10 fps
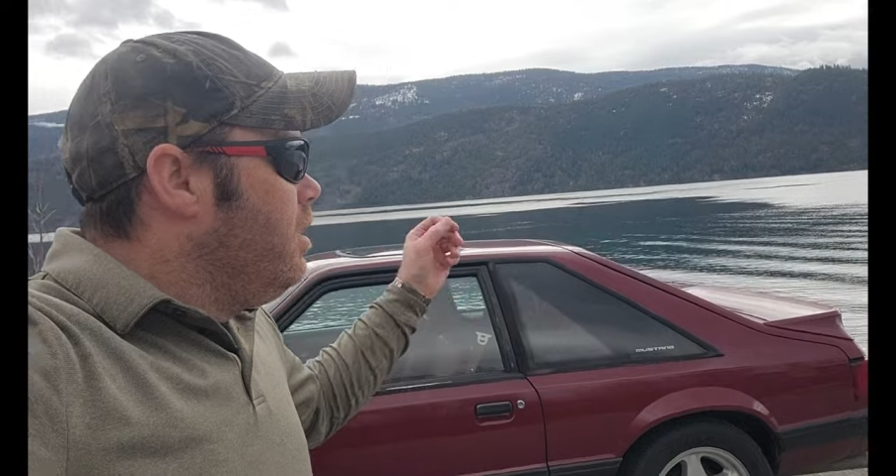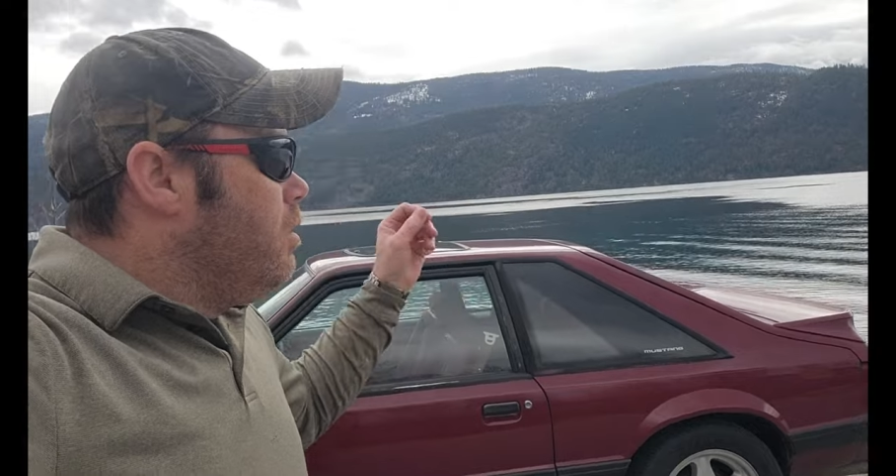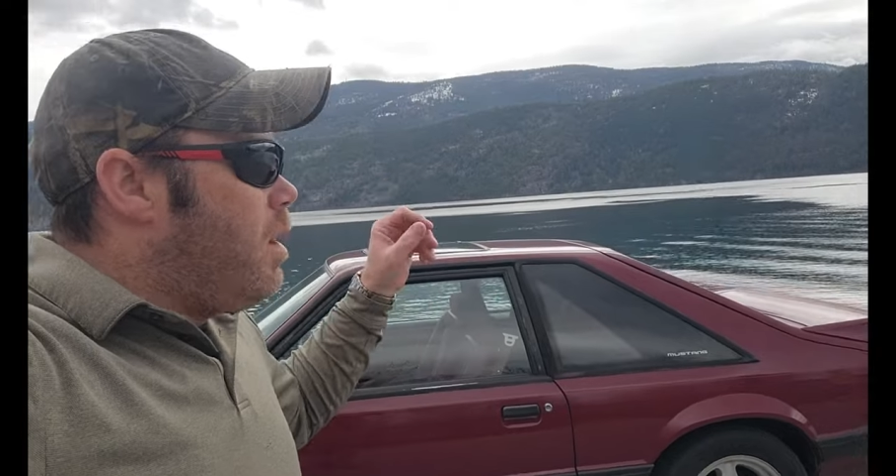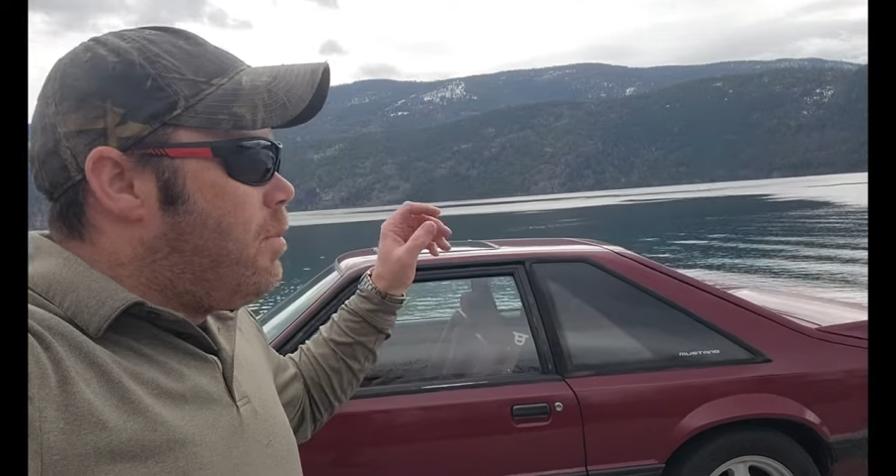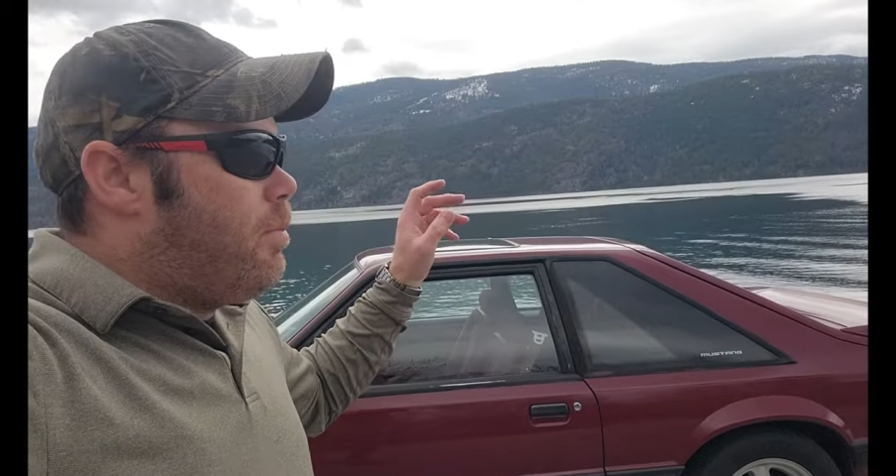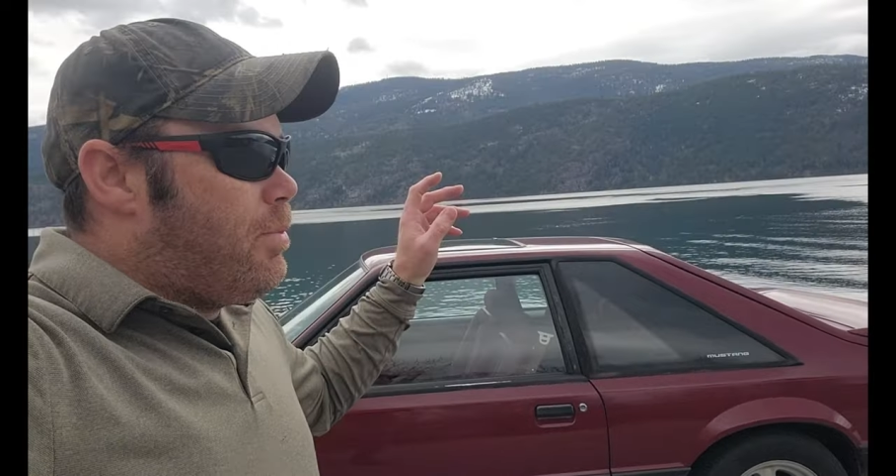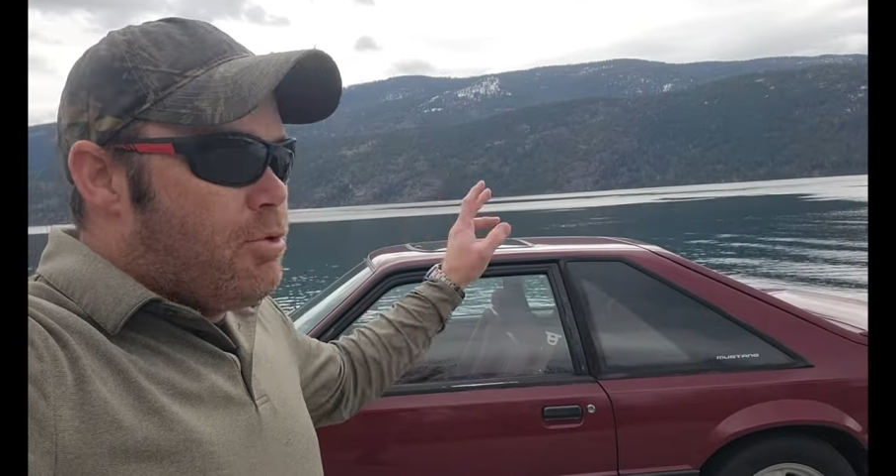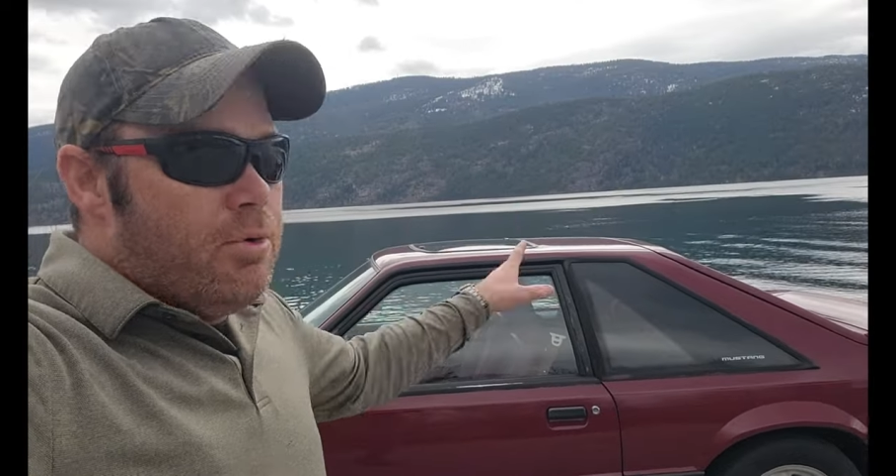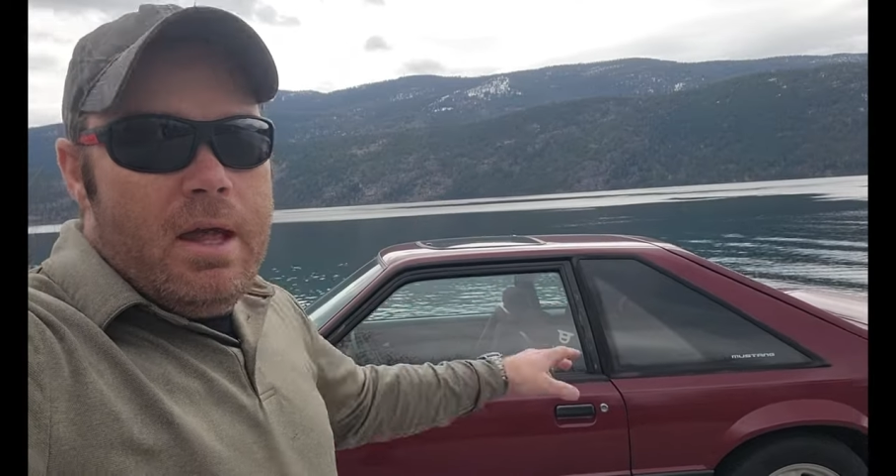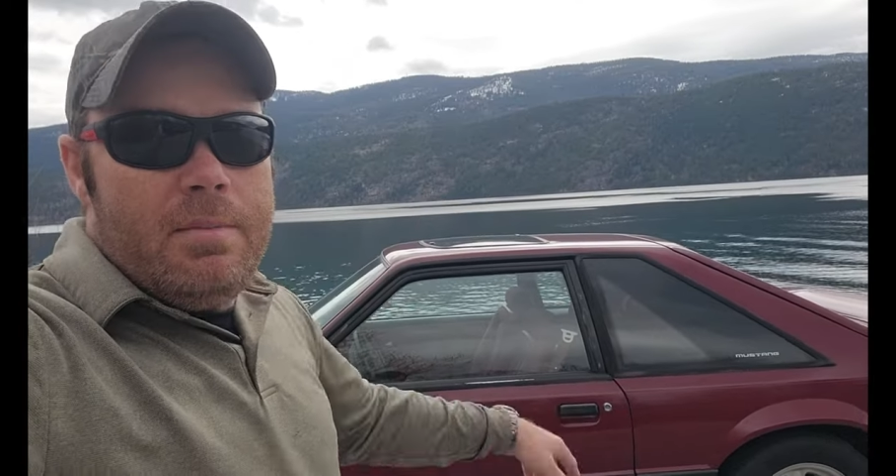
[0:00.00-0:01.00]
We
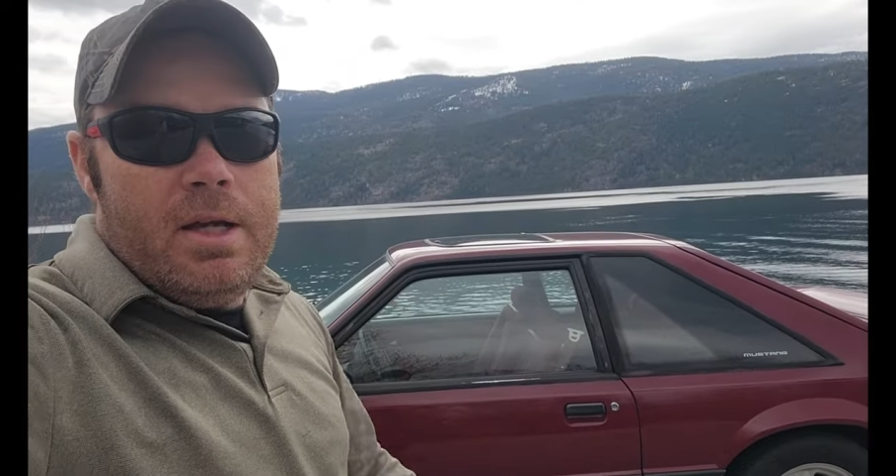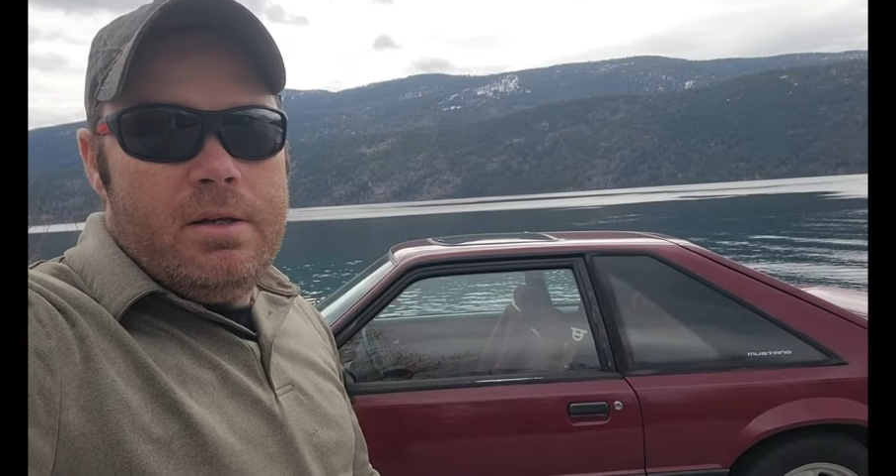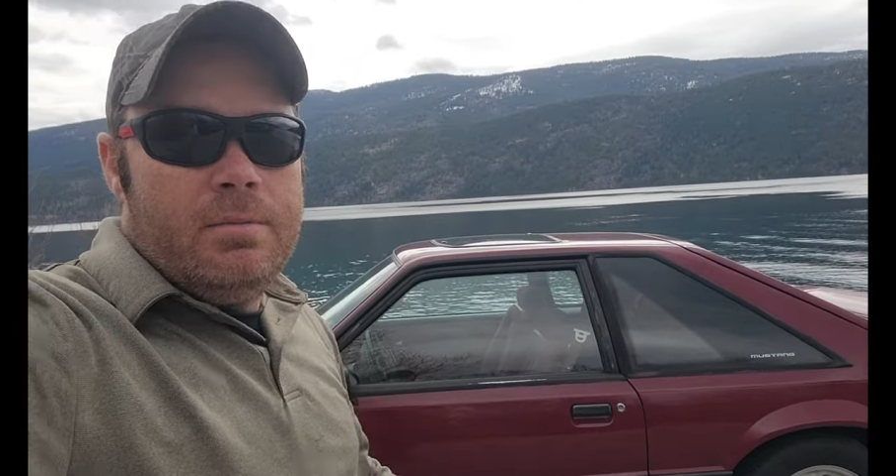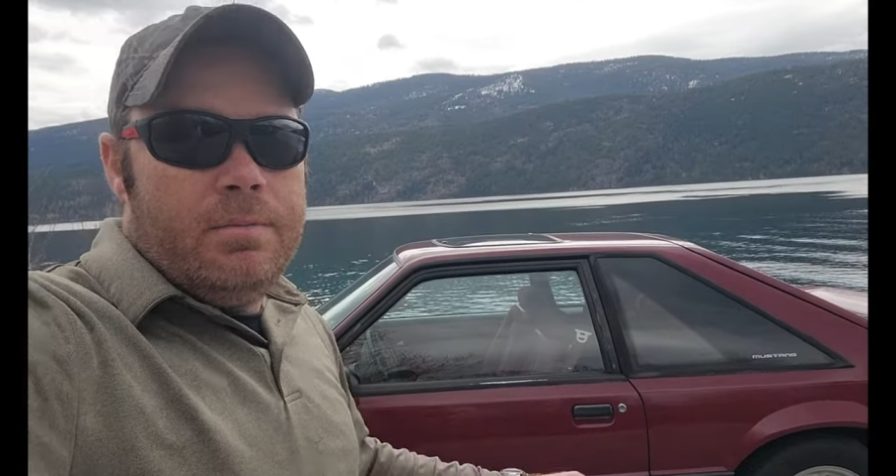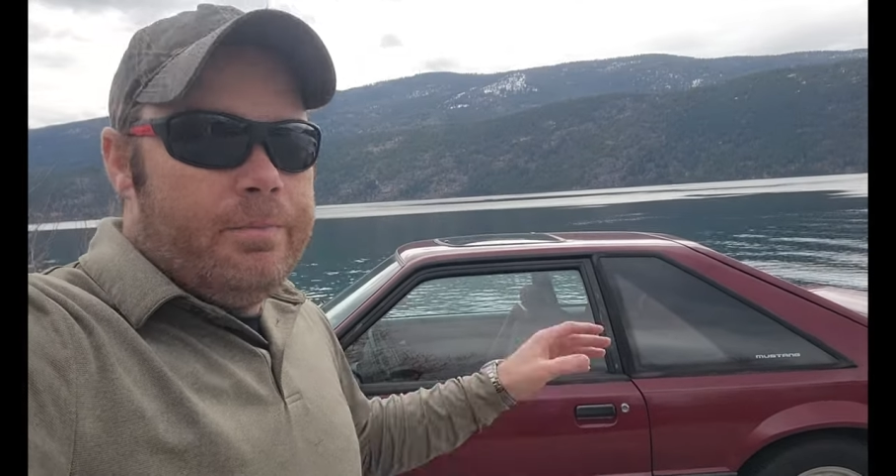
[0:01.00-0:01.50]
threw them in.